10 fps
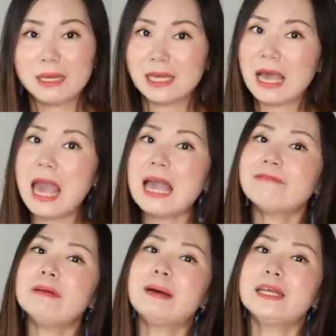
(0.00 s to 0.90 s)
making
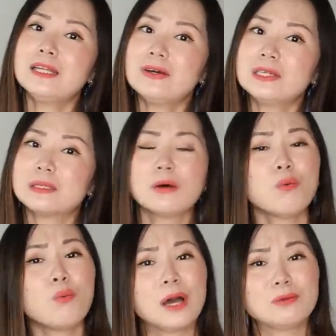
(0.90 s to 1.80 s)
everybody notice
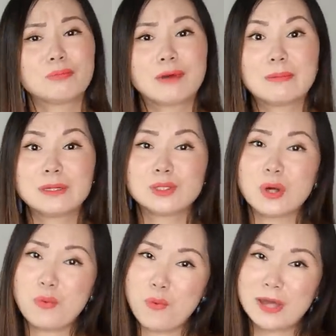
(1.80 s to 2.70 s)
what you probably
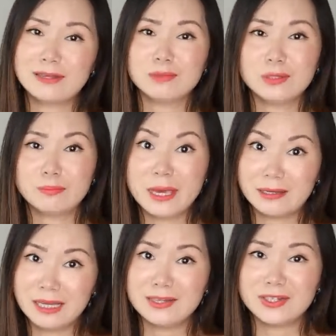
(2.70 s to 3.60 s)
don't want them to pay
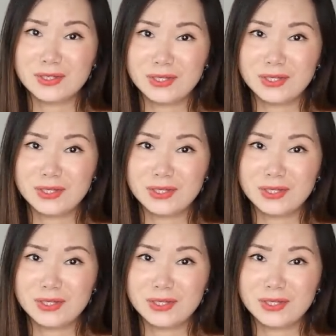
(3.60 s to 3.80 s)
attention